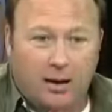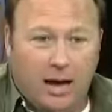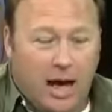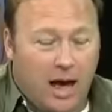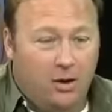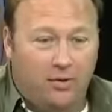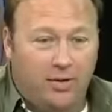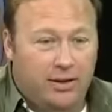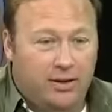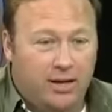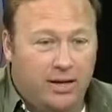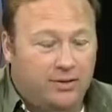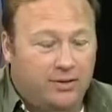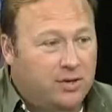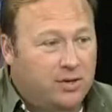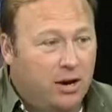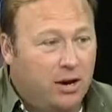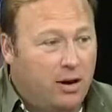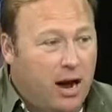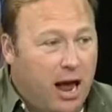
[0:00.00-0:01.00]
I don't think that's
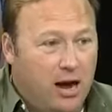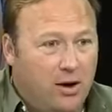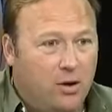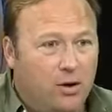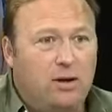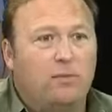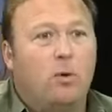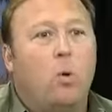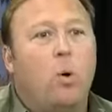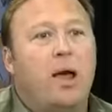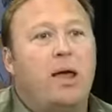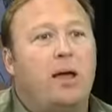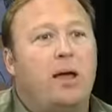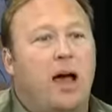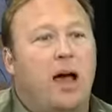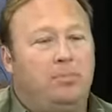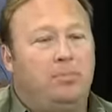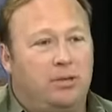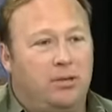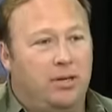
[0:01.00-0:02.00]
scary. I couldn't even wake
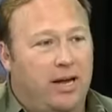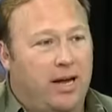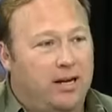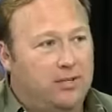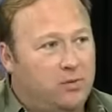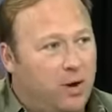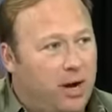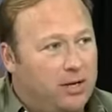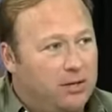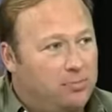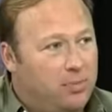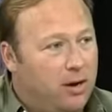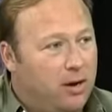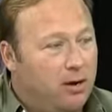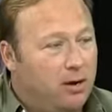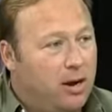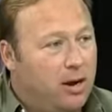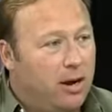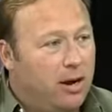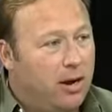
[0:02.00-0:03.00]
up till the guy's twice
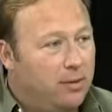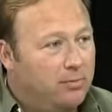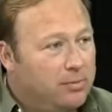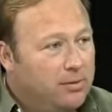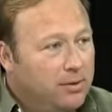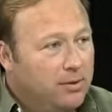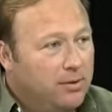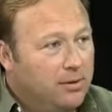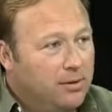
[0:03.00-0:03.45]
bigger than I am.